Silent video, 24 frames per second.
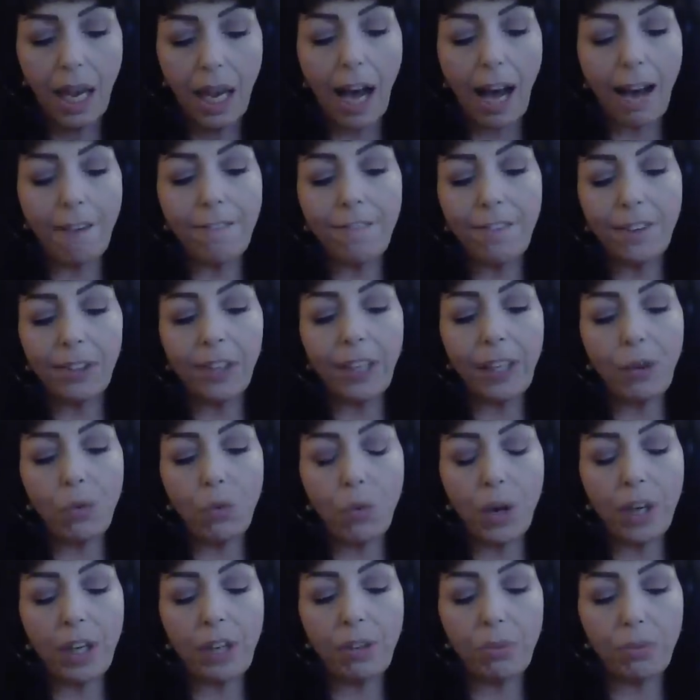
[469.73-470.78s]
I feel like
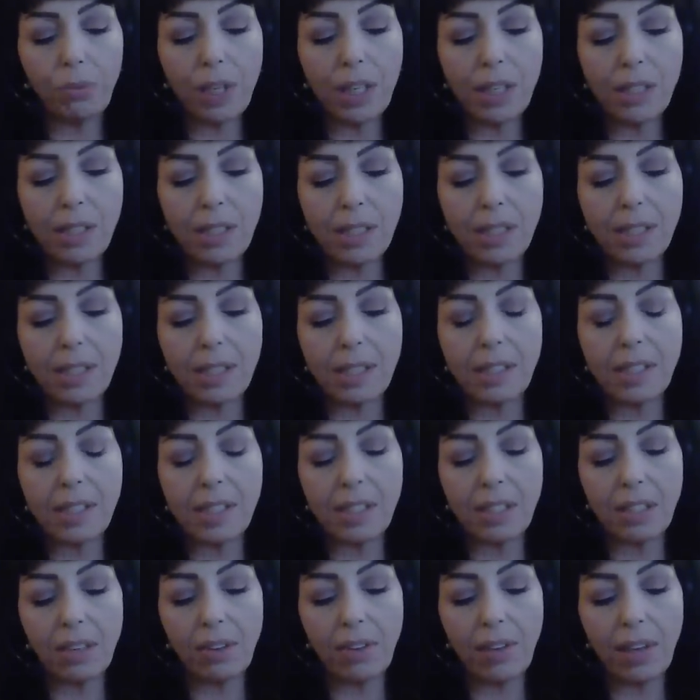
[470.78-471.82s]
one of the reasons it's
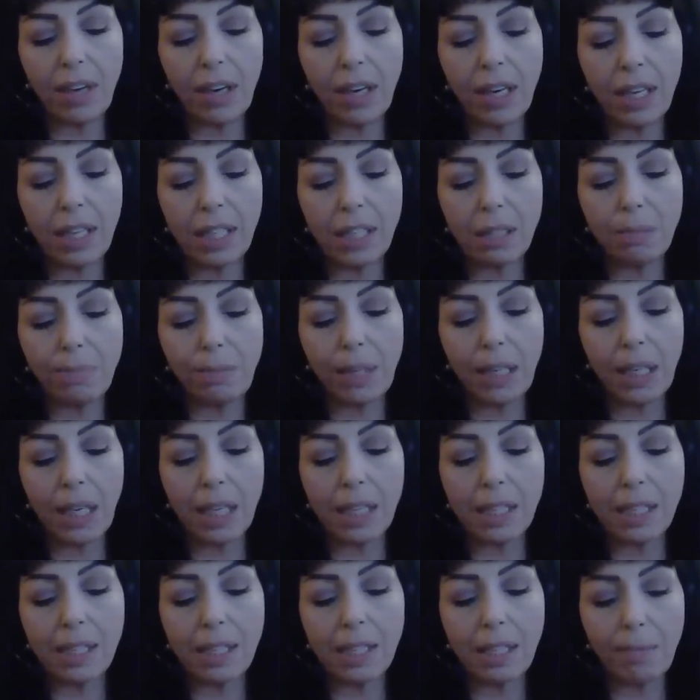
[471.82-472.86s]
still there is
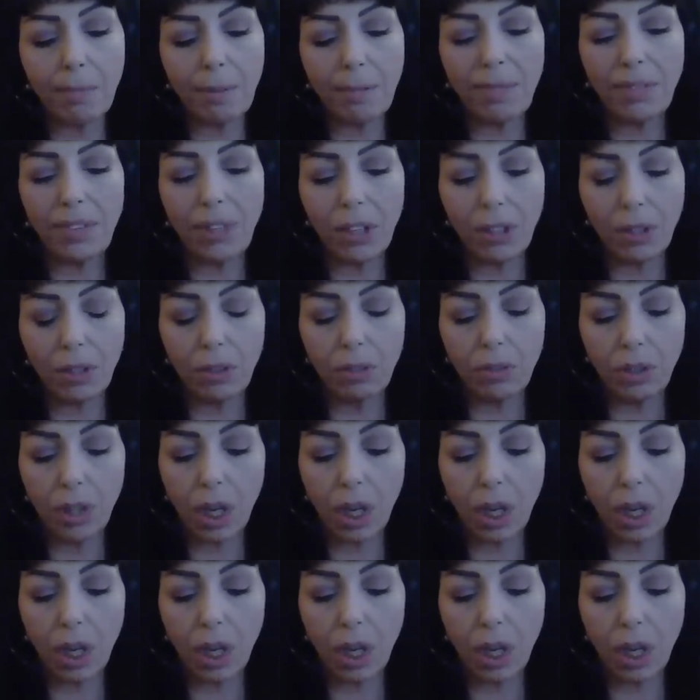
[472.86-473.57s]
because some of you,